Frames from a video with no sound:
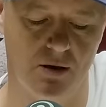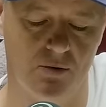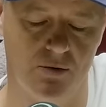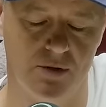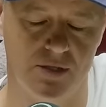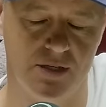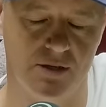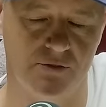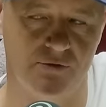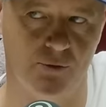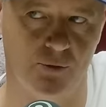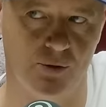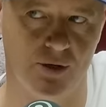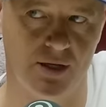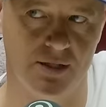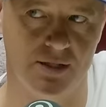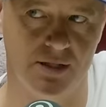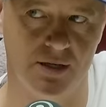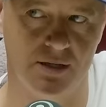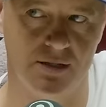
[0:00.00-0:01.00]
I want to see four
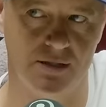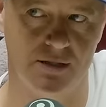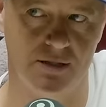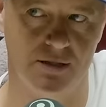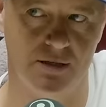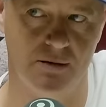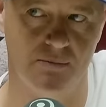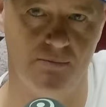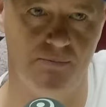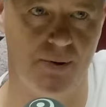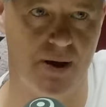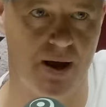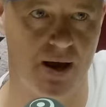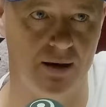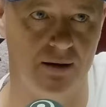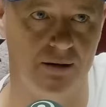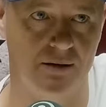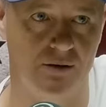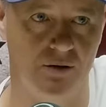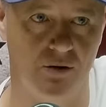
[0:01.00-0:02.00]
day tests.
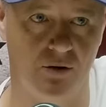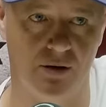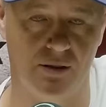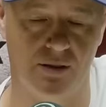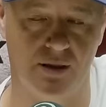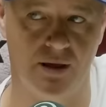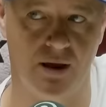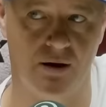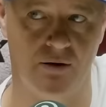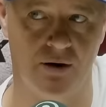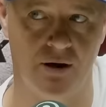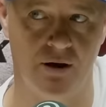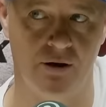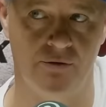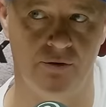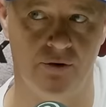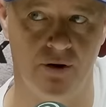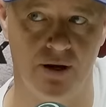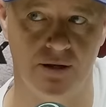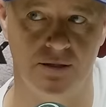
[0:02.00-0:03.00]
But not at the current
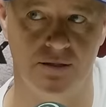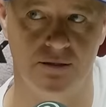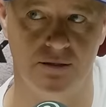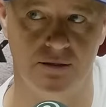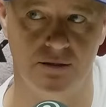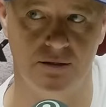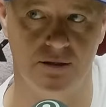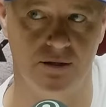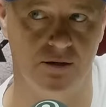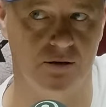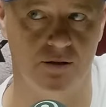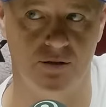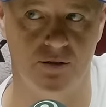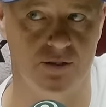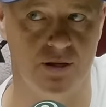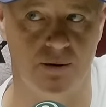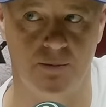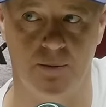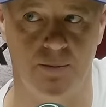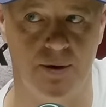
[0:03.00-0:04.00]
overrates. They've got to
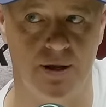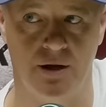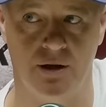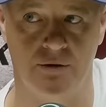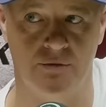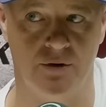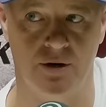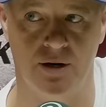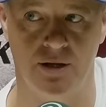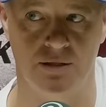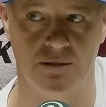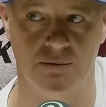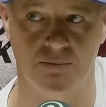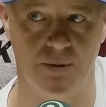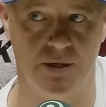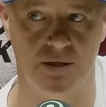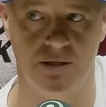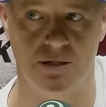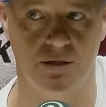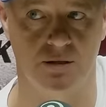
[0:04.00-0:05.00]
do something about overrates
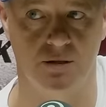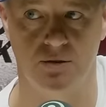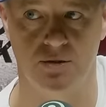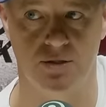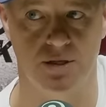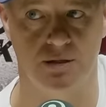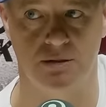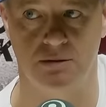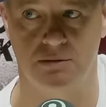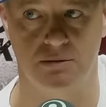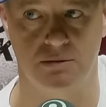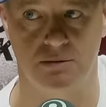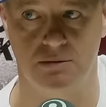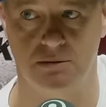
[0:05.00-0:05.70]
because you're losing.